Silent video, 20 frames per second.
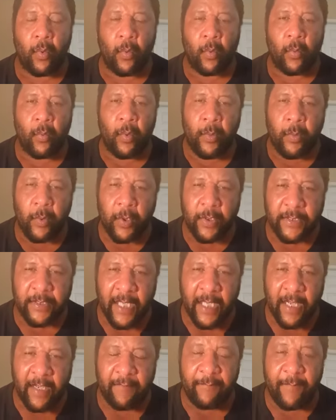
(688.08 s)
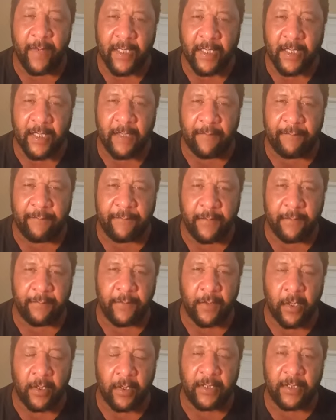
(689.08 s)
We were saved by the gift of
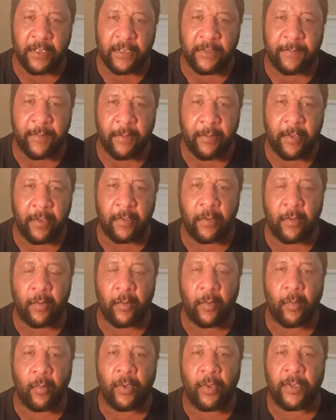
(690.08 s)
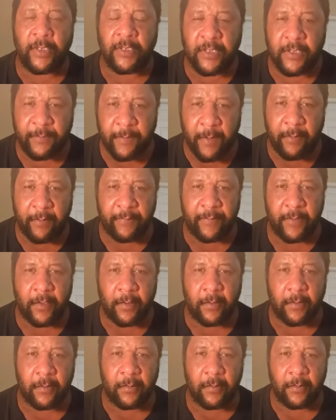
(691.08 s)
God in the spirit, which is the spirit of God.